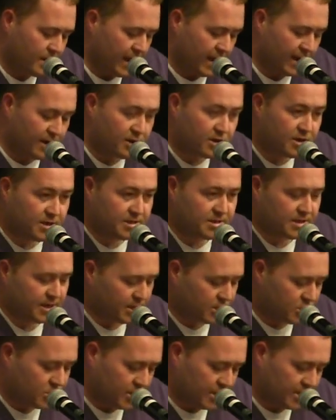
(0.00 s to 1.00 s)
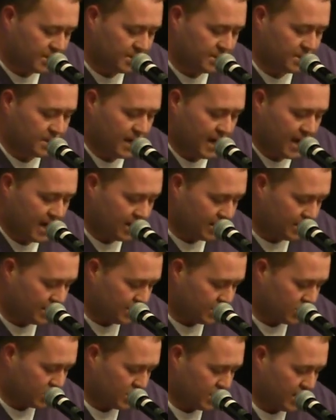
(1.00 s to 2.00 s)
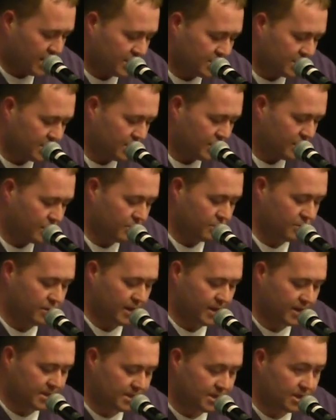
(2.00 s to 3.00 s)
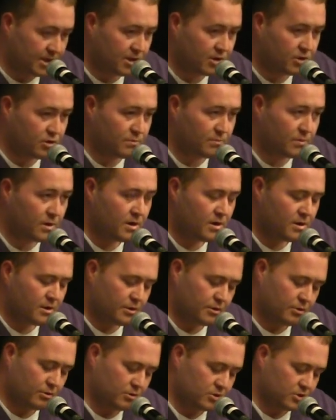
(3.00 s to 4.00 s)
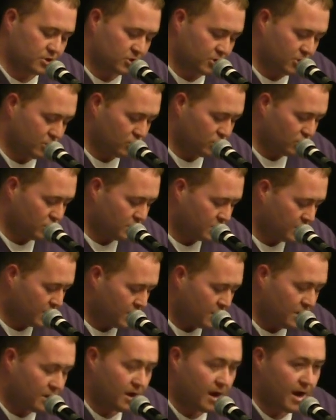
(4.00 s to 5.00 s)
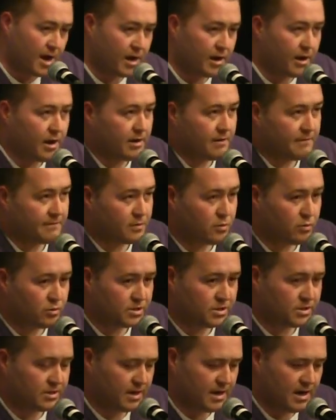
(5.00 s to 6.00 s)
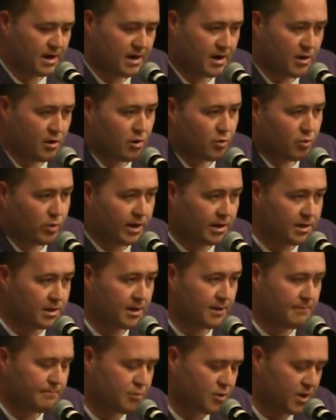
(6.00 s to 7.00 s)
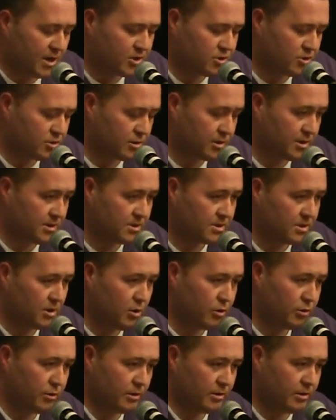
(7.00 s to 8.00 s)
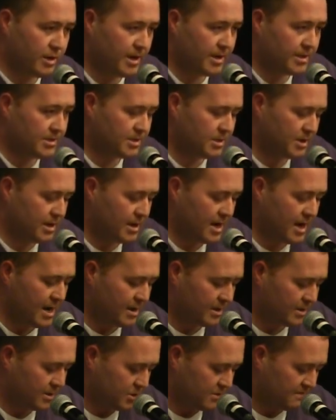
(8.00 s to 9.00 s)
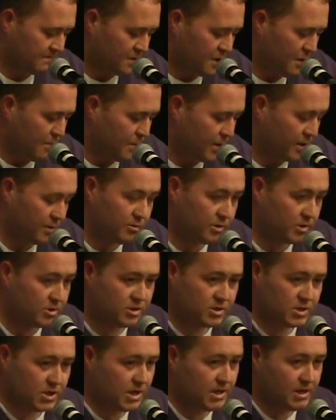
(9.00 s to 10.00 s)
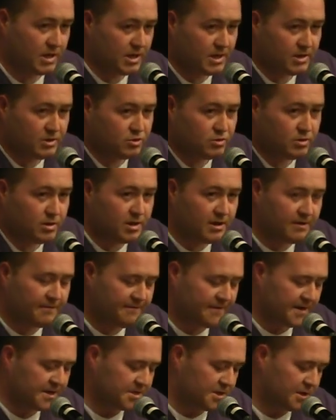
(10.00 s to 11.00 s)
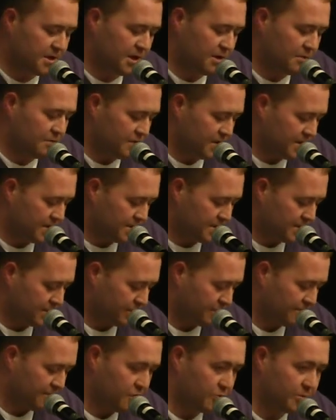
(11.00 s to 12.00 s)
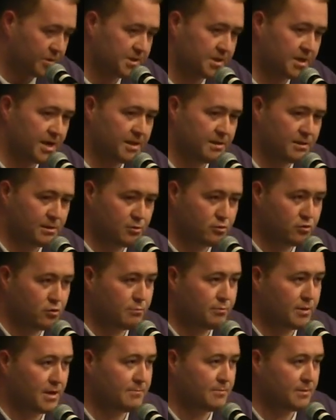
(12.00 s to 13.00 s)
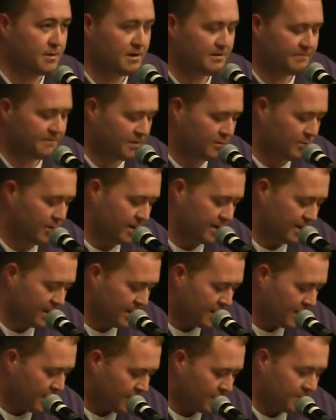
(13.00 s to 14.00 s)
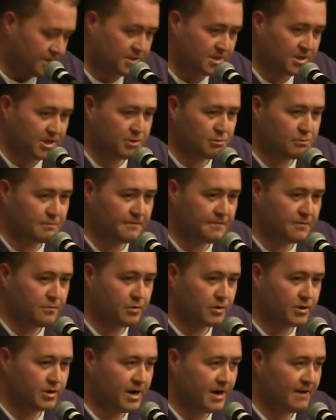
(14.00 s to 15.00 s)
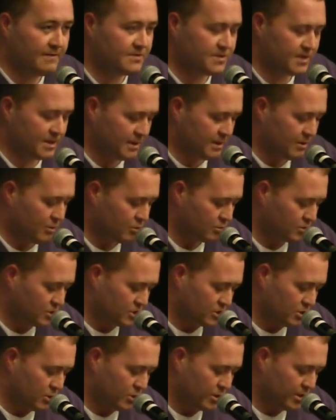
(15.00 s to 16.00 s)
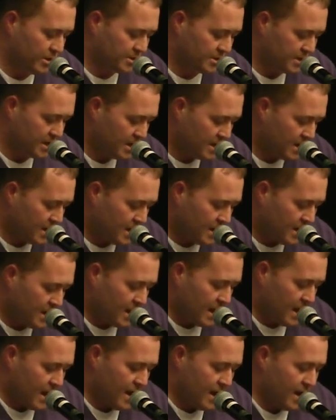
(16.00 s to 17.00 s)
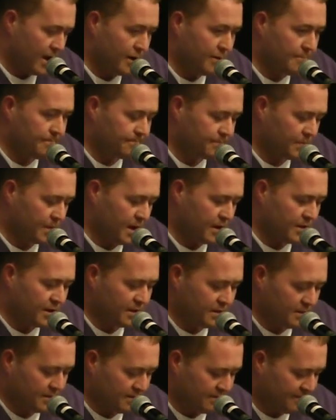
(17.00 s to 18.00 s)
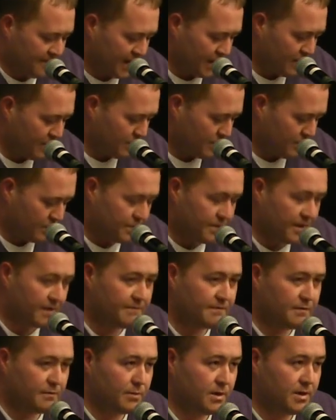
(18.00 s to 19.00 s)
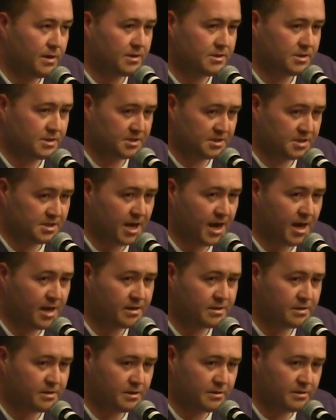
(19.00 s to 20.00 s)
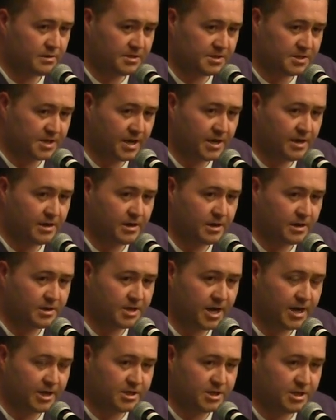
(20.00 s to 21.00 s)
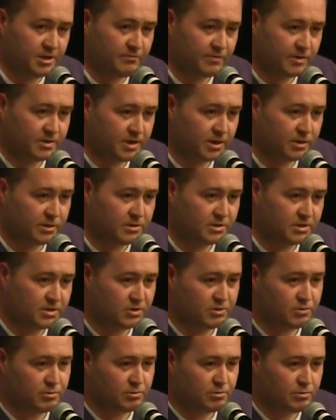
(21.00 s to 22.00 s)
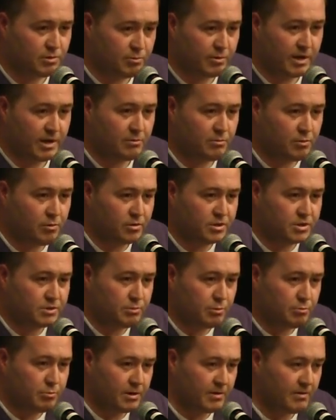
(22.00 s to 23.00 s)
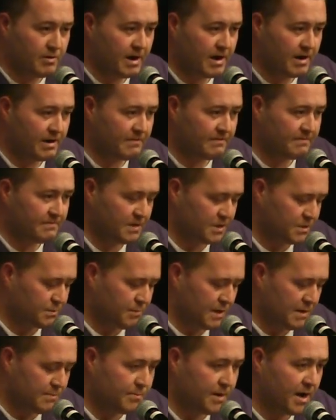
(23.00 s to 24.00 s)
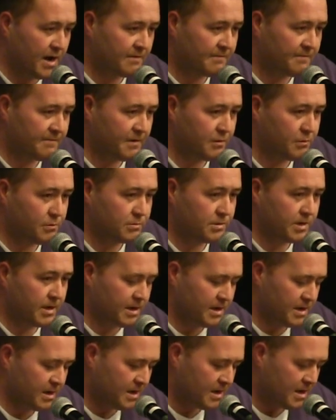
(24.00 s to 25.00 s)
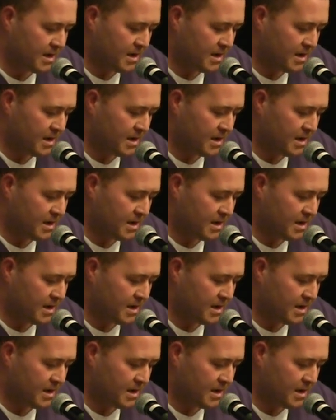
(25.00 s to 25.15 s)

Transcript: increased interest in the heritage and history through the history group, through the schools, and, and of course uh, a weekly press release on the history and heritage of Cumnock, which is really a fascinating read. to look forward to getting the local paper every week to see old photographs and old stories. And I think the final thing for me is it's sad that the site has actually returned to the way it was when we arrived. It's been backfilled and